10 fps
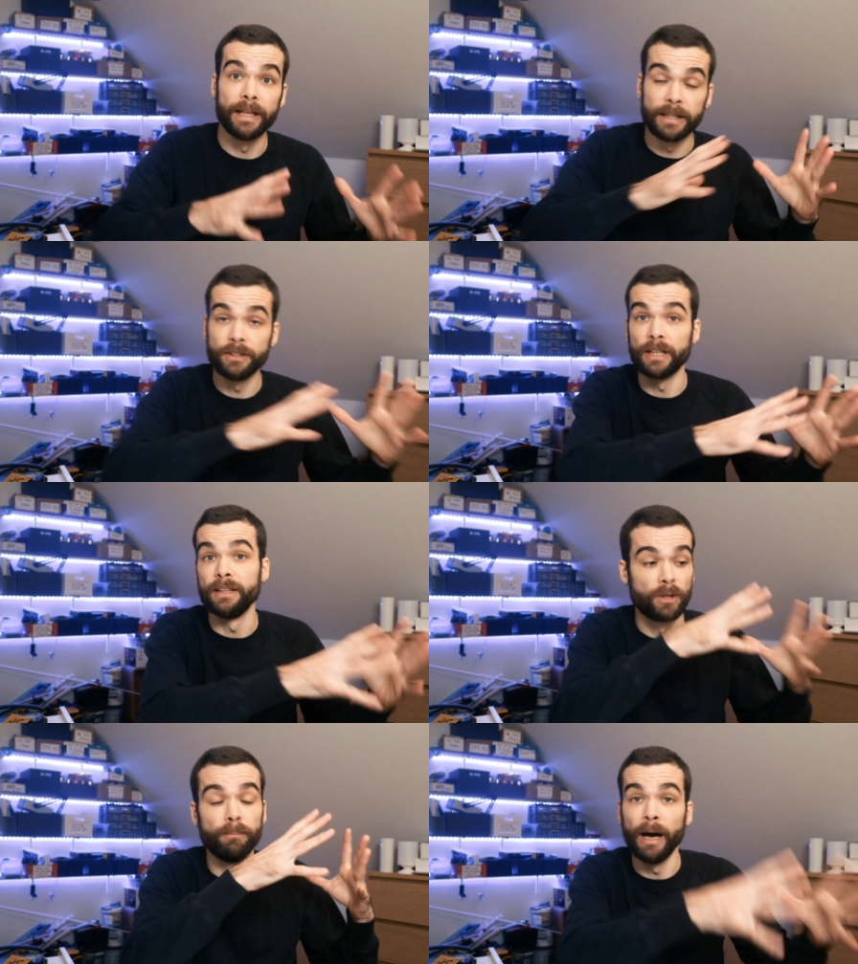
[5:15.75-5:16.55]
And then you
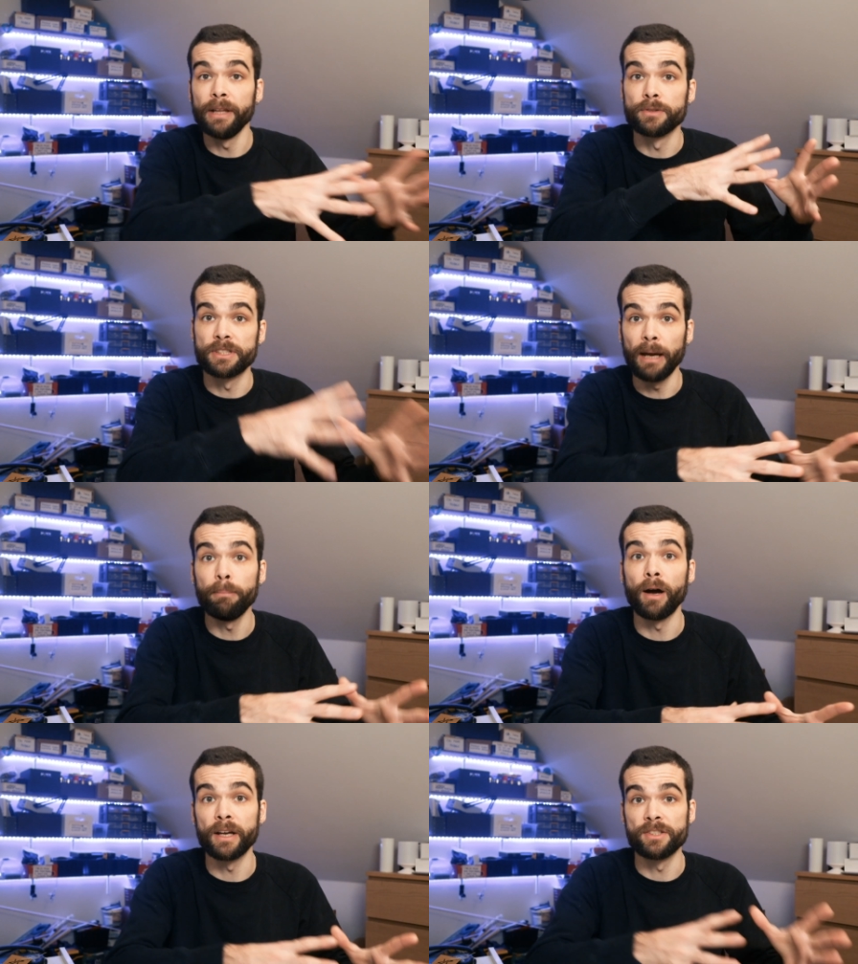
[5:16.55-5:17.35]
can combine those time
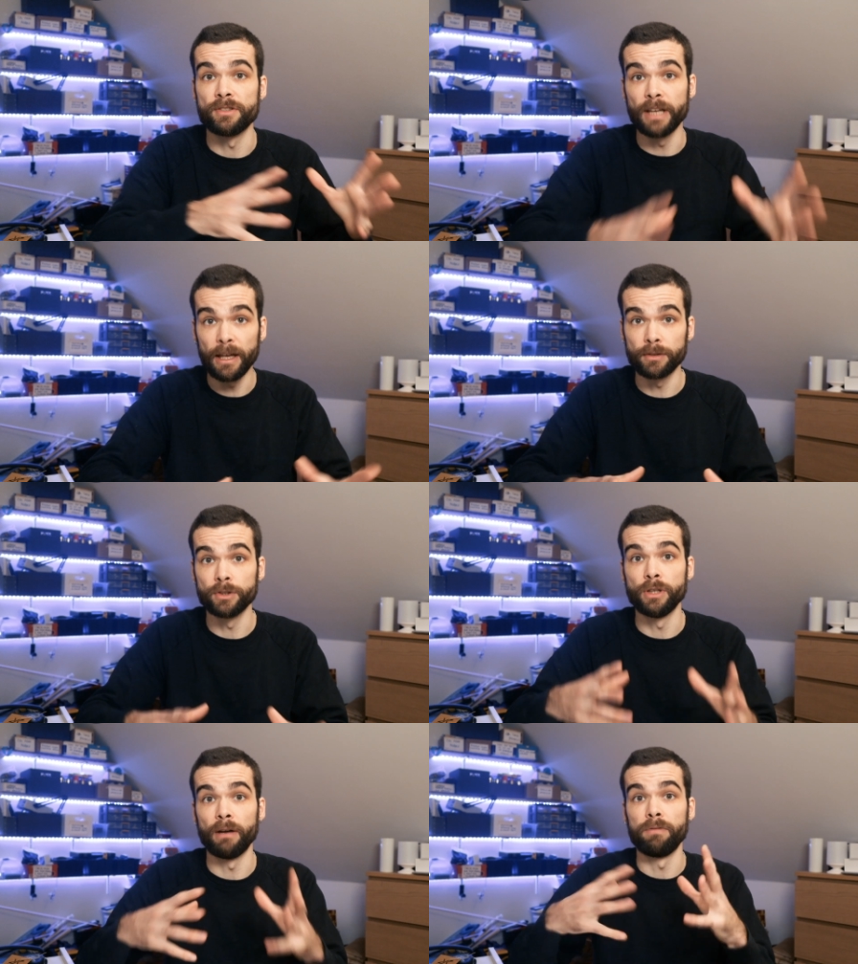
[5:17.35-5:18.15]
pockets together
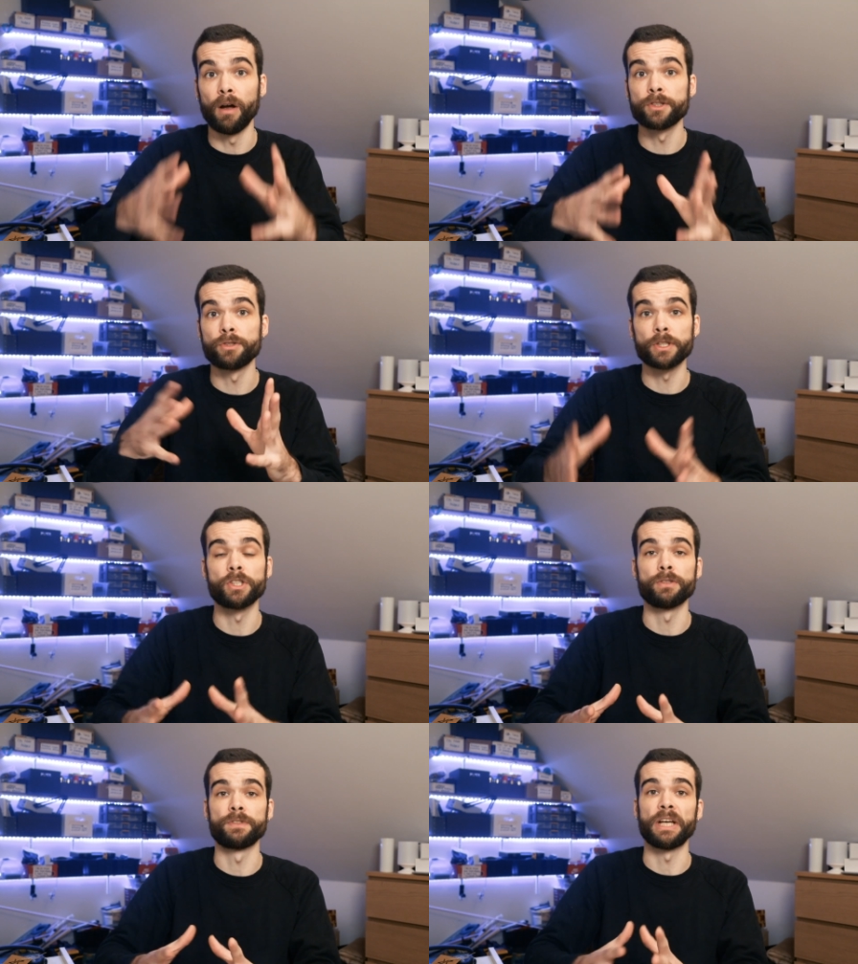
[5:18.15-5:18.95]
to have long
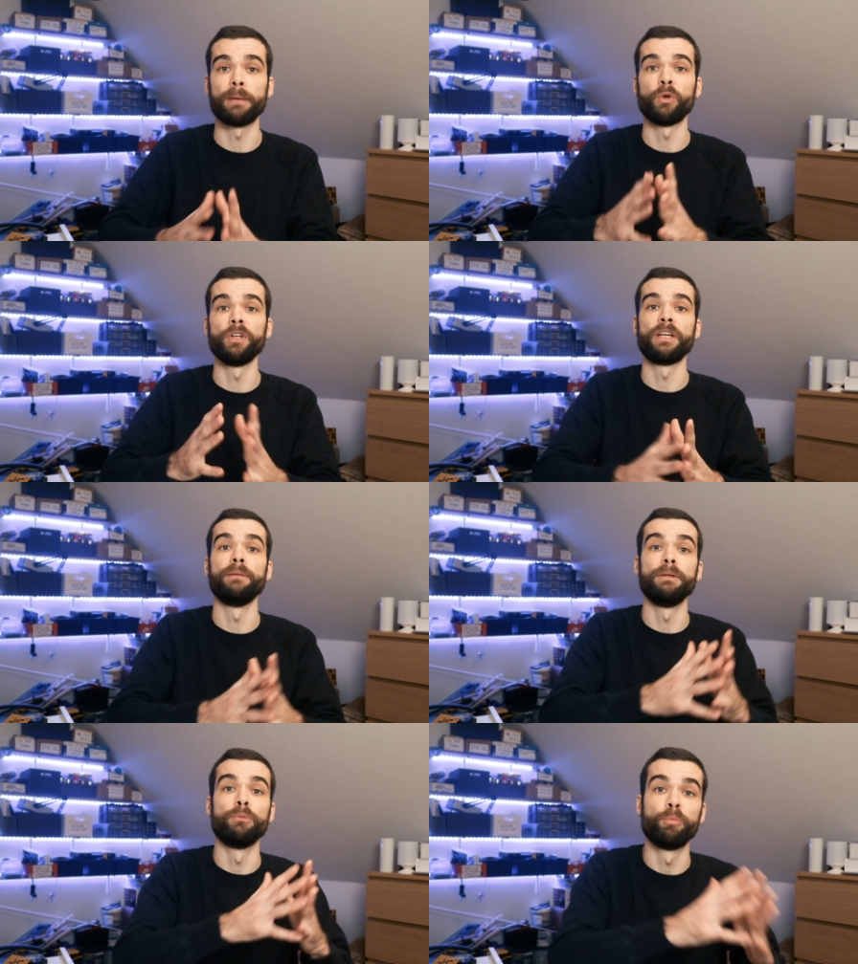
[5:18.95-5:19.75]
stretches of time where you
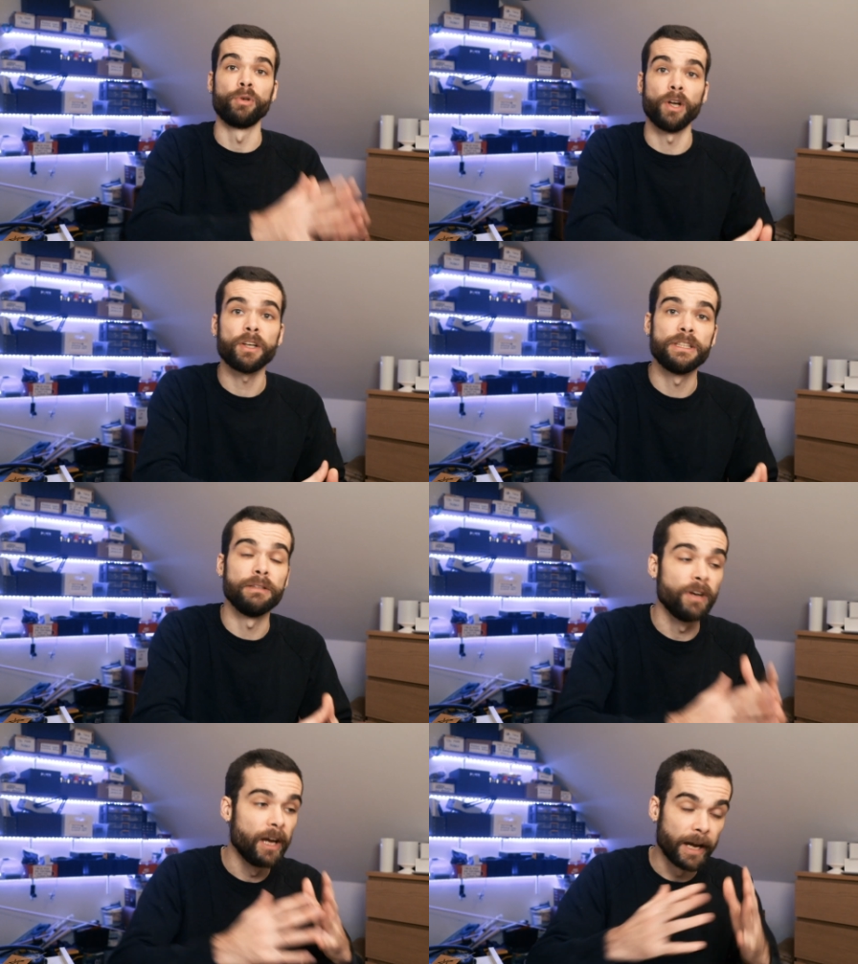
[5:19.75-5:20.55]
can be more
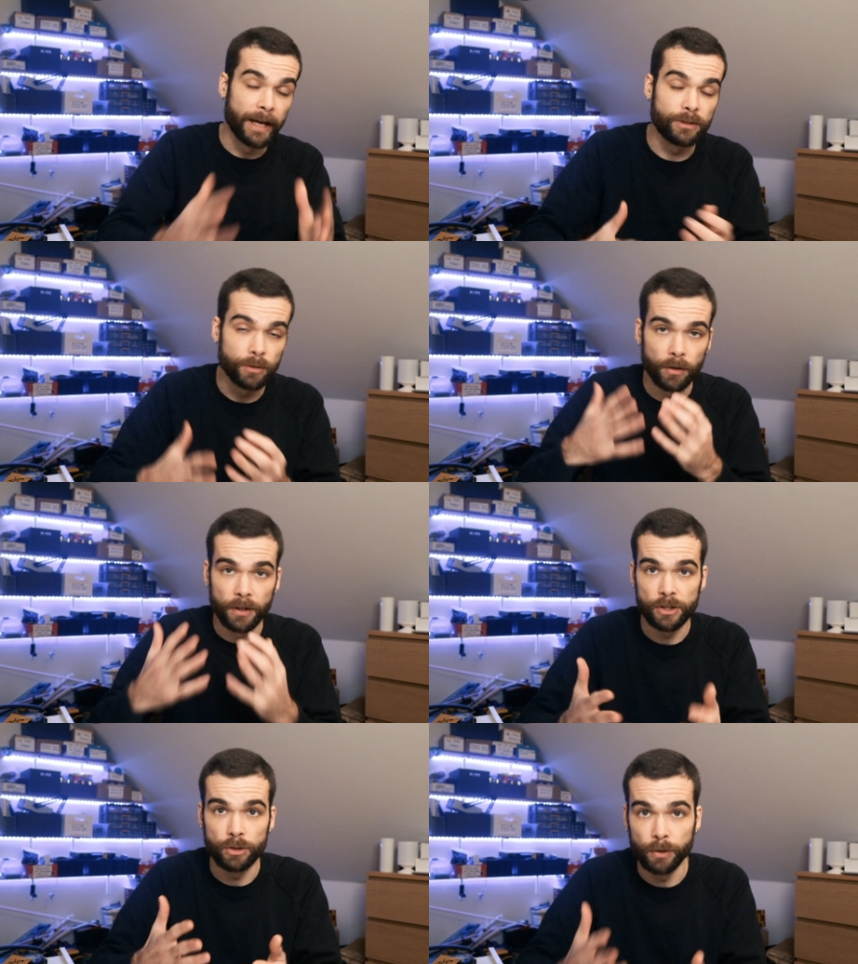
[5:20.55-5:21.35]
productive and do the
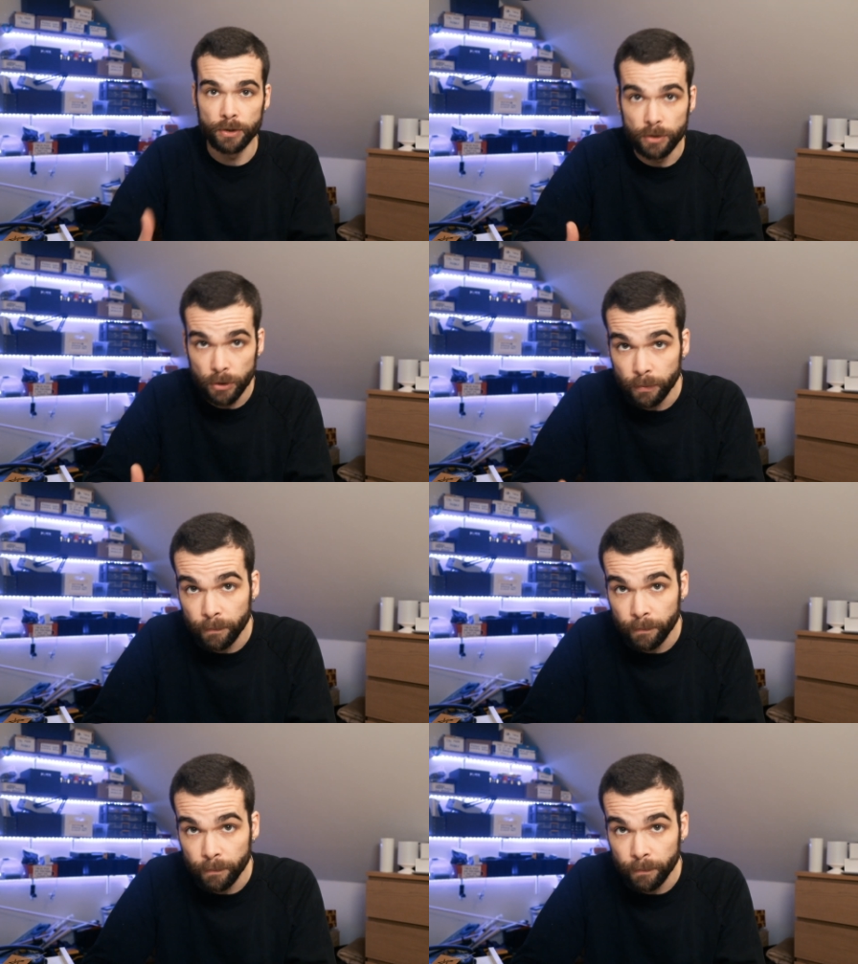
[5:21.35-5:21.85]
things you want to do.